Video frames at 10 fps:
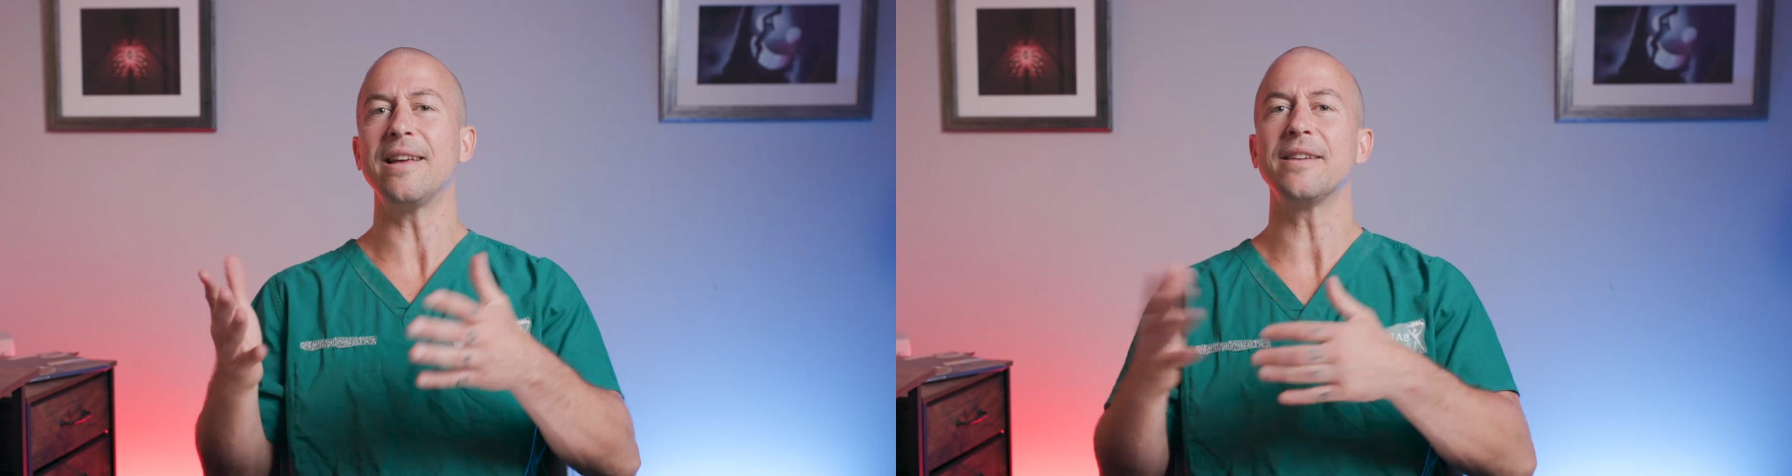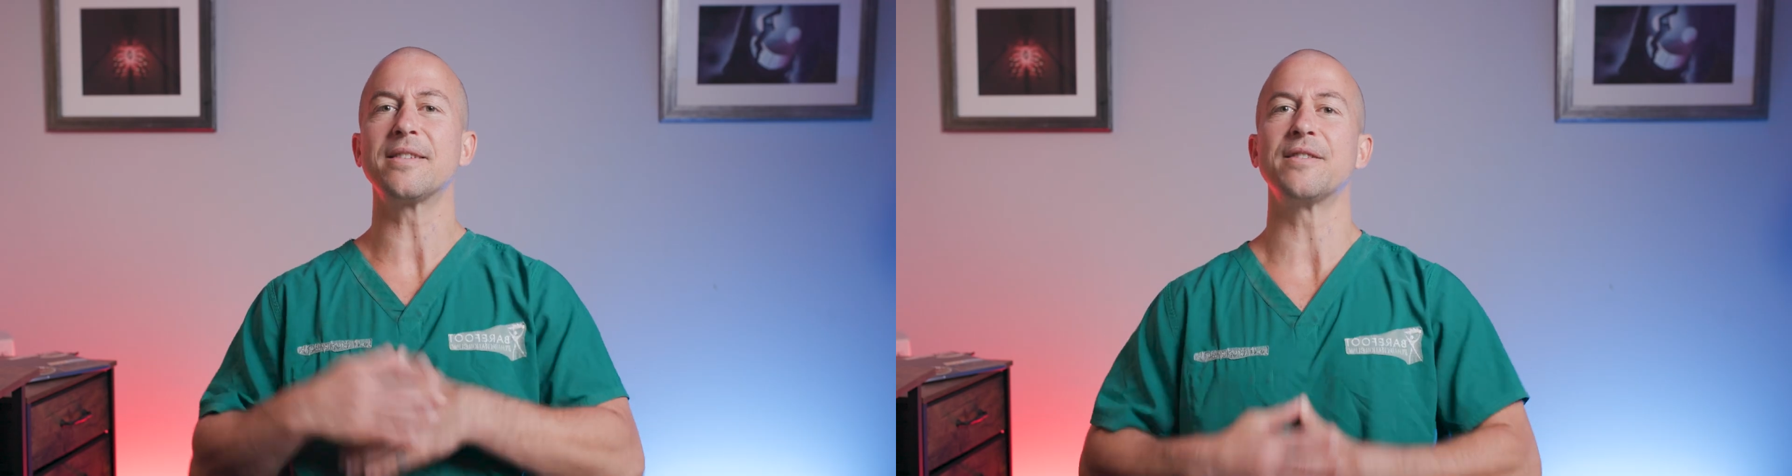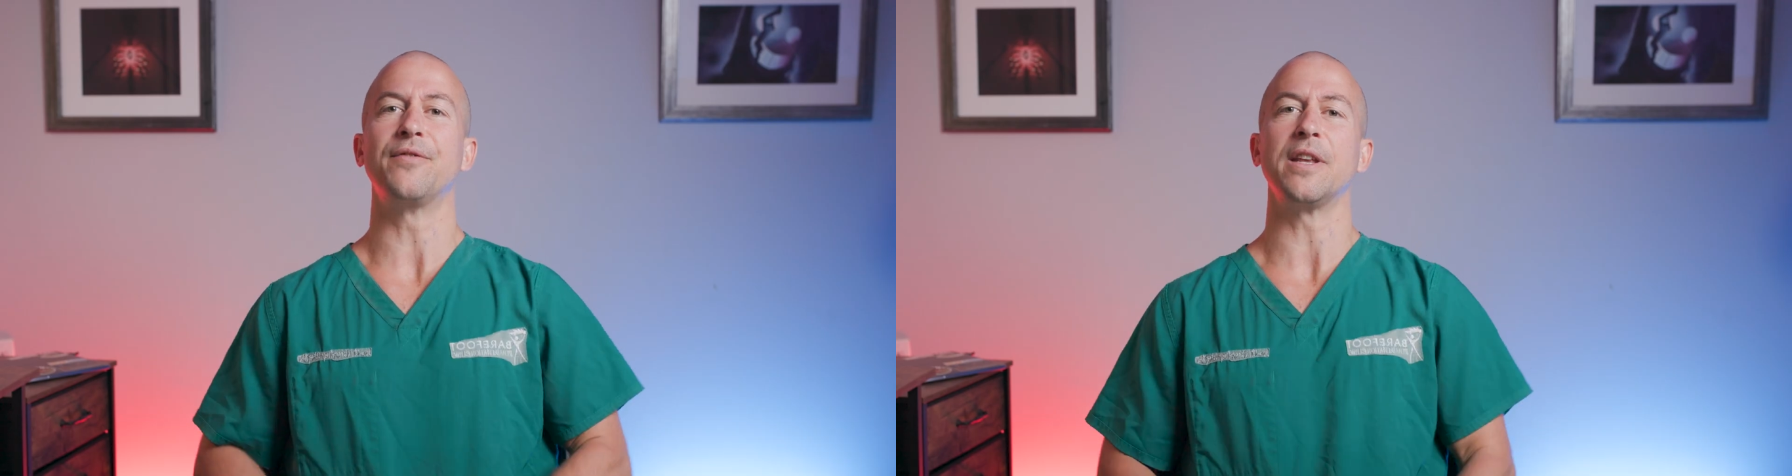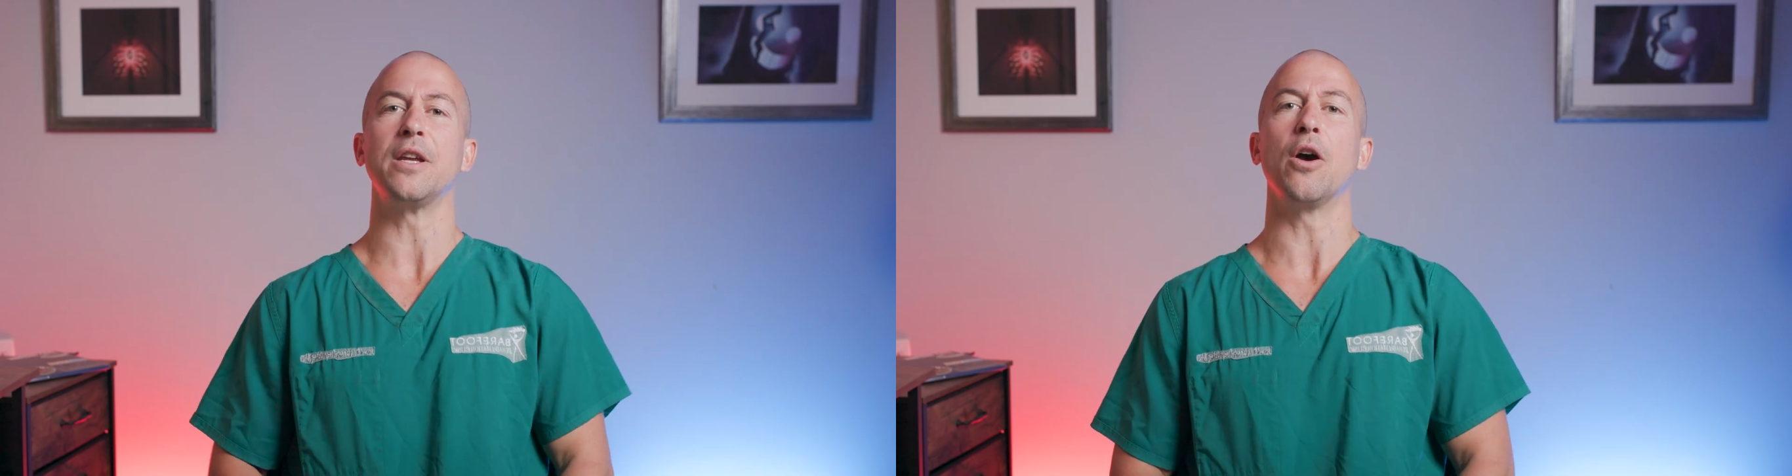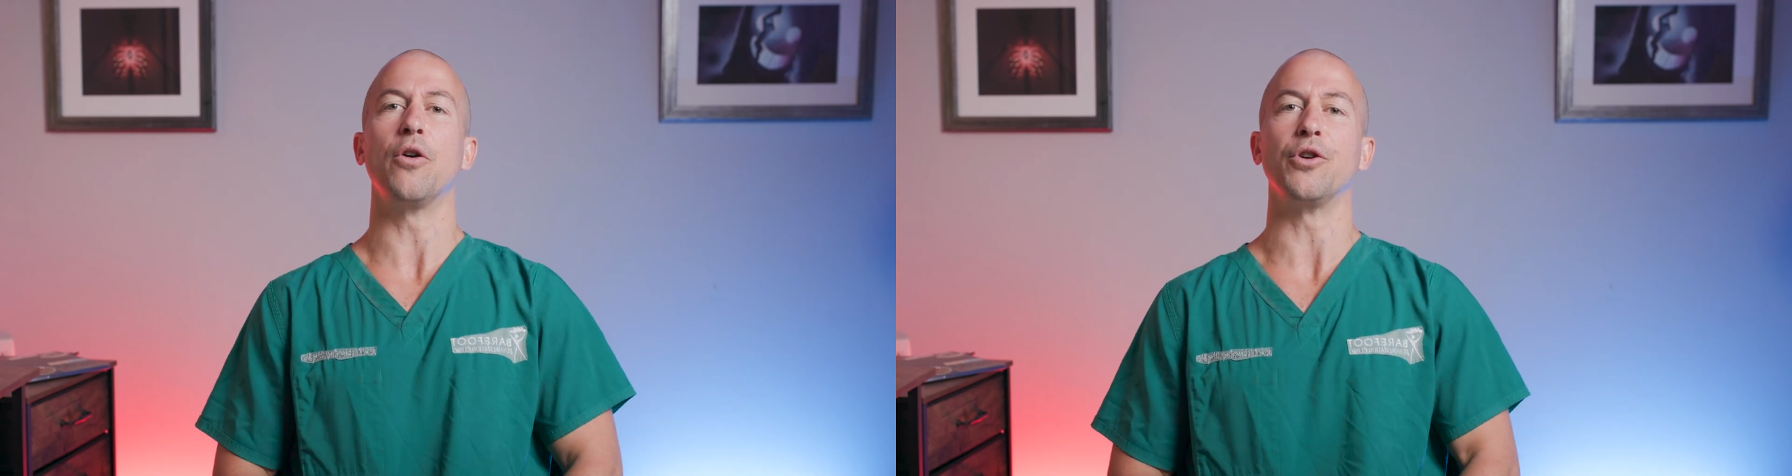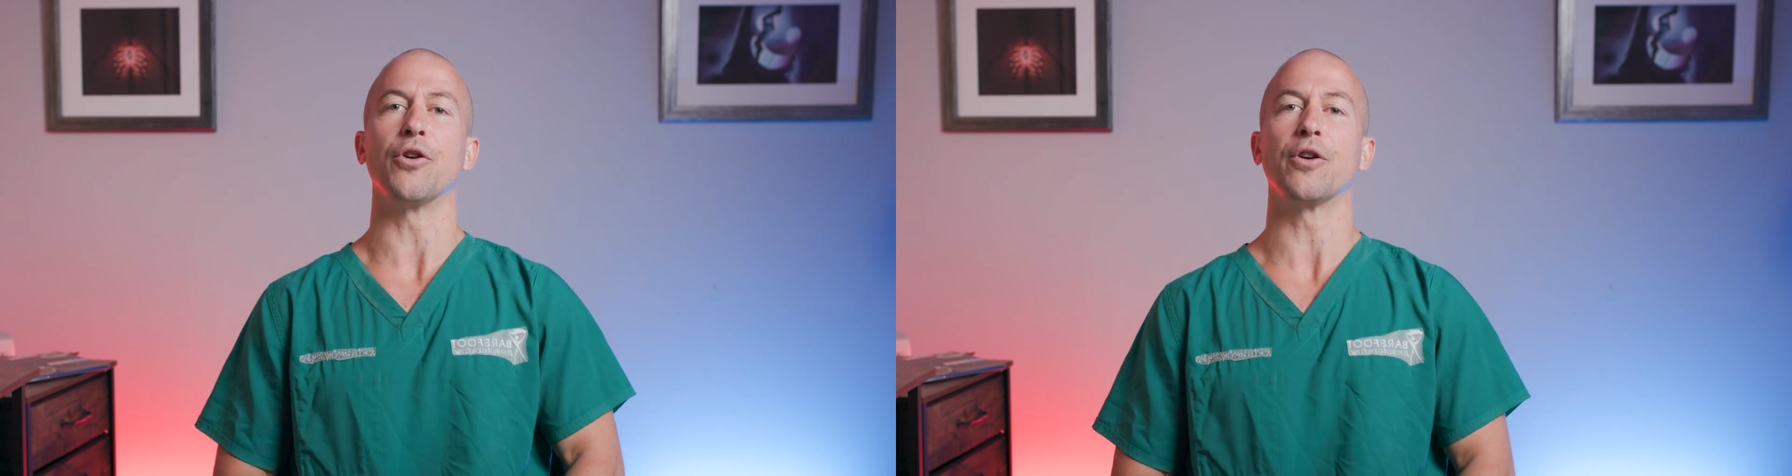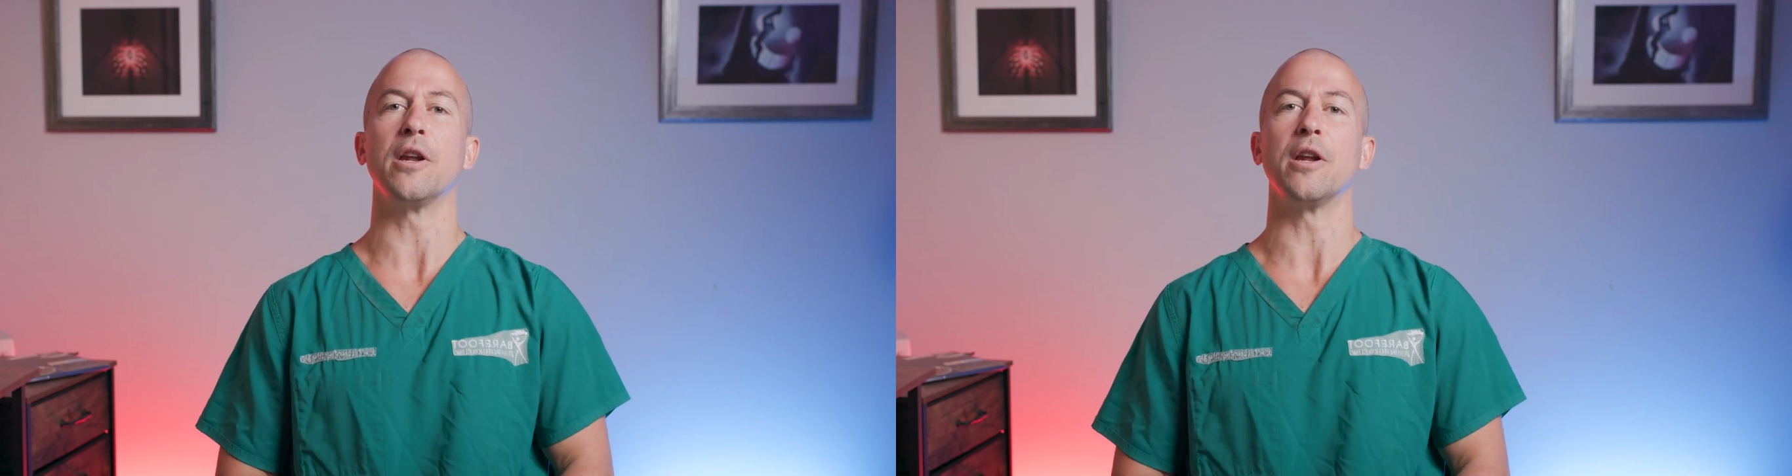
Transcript: this video, you're